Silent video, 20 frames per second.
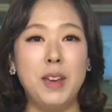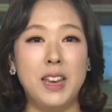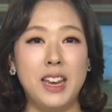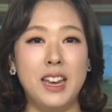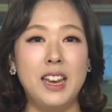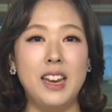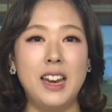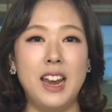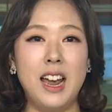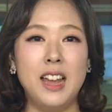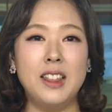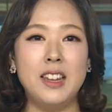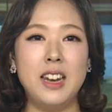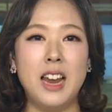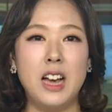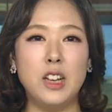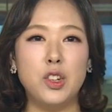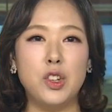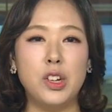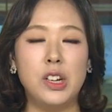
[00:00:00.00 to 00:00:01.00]
begin at the
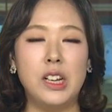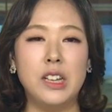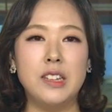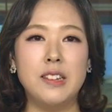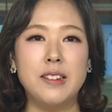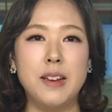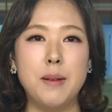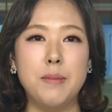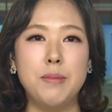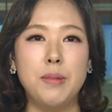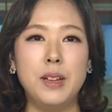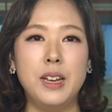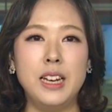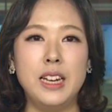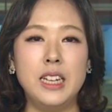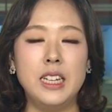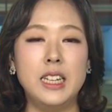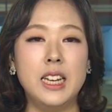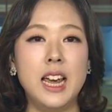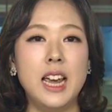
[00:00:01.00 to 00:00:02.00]
National
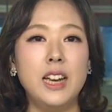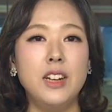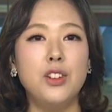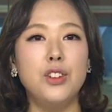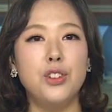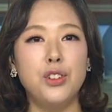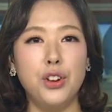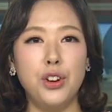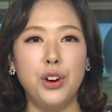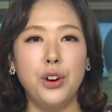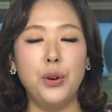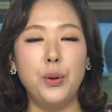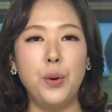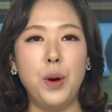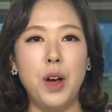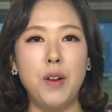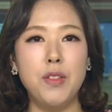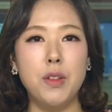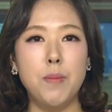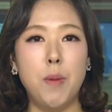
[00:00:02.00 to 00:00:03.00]
Assembly. Day
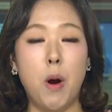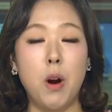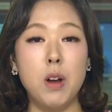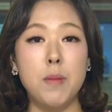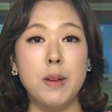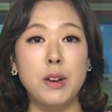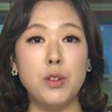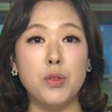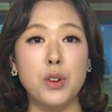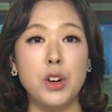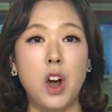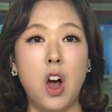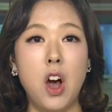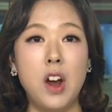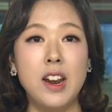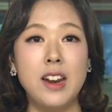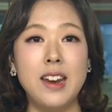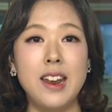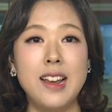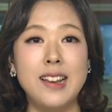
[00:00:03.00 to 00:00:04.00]
2 of the parliamentary
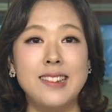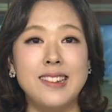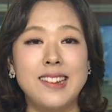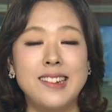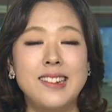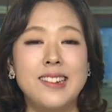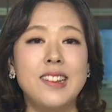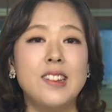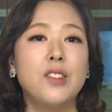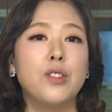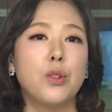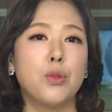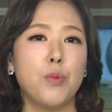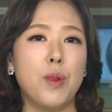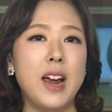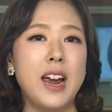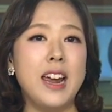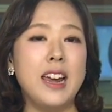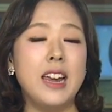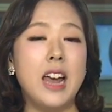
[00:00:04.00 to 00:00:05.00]
audit is in
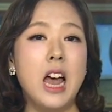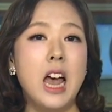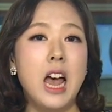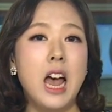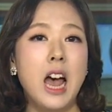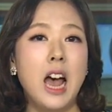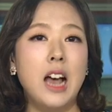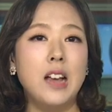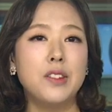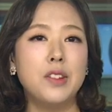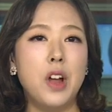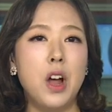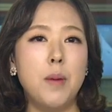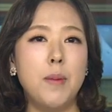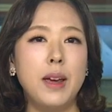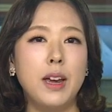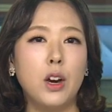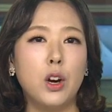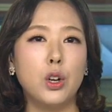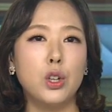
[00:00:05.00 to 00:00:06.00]
disarray as
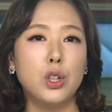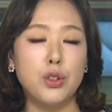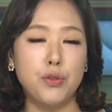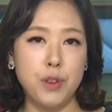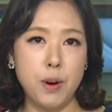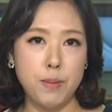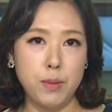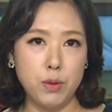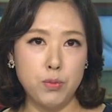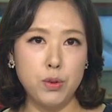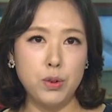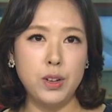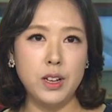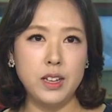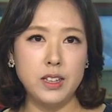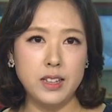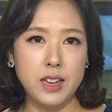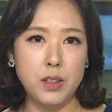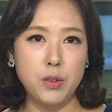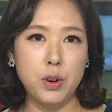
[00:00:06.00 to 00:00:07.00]
lawmakers from the
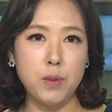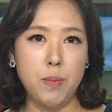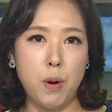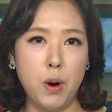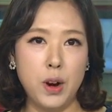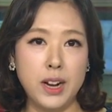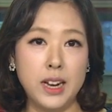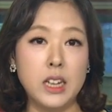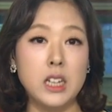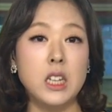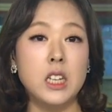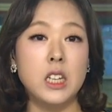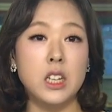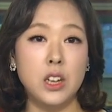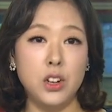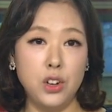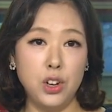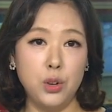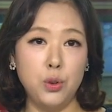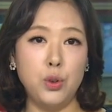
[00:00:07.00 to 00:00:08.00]
ruling Saenuri Party
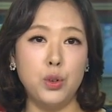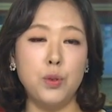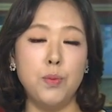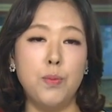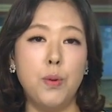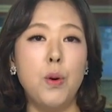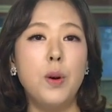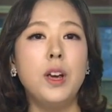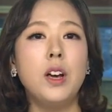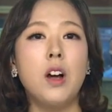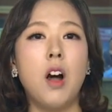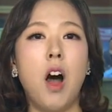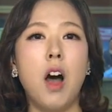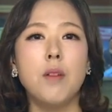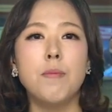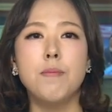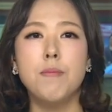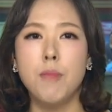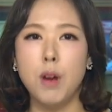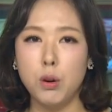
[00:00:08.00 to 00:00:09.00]
continue to
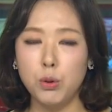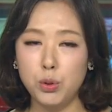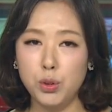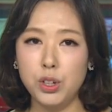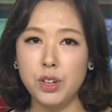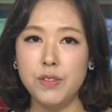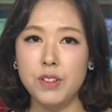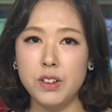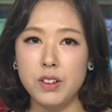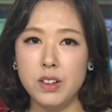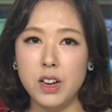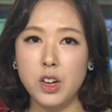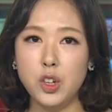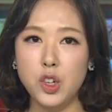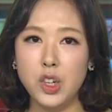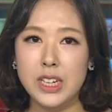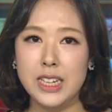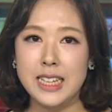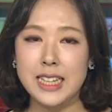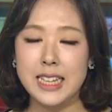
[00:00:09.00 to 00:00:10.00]
boycott most of the
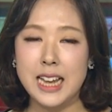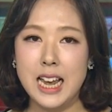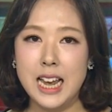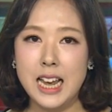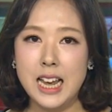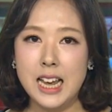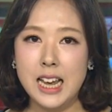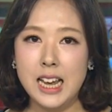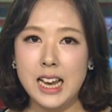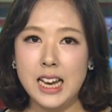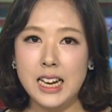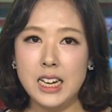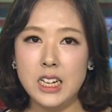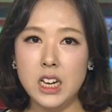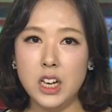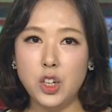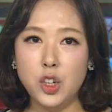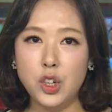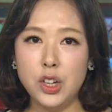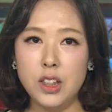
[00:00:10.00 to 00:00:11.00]
sessions. In
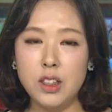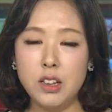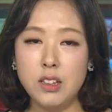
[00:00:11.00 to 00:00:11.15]
addition, the